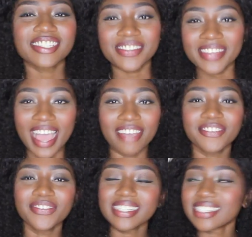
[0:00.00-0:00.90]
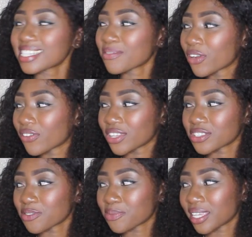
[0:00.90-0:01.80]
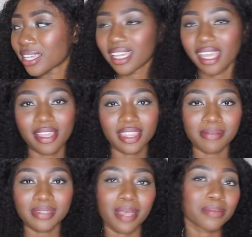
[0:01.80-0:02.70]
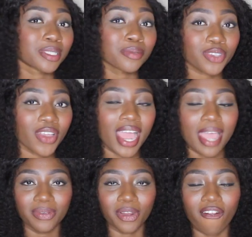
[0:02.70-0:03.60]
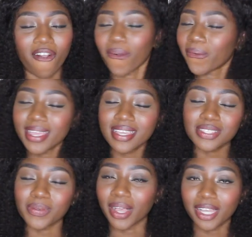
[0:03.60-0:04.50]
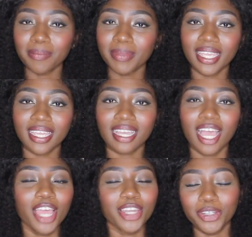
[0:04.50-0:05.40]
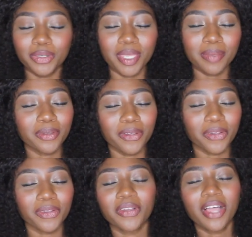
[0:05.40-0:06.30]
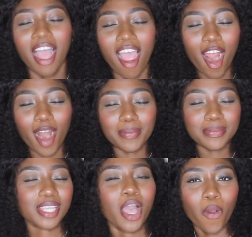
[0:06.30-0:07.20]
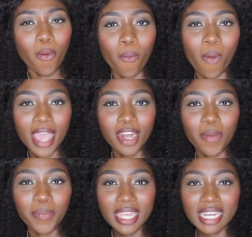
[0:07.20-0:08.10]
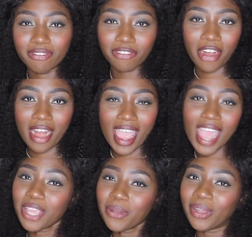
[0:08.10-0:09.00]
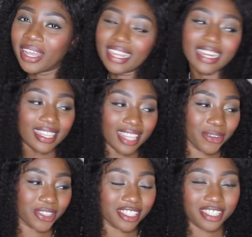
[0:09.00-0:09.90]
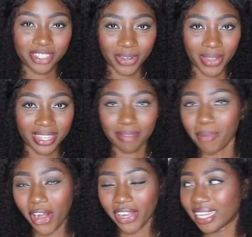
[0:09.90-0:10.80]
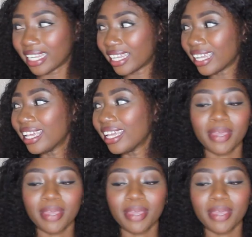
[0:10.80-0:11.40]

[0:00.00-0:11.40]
so yeah, if you want to see more videos from me, thumbs up, subscribe. We are always welcoming new people, arms wide open for anyone that wants to join the party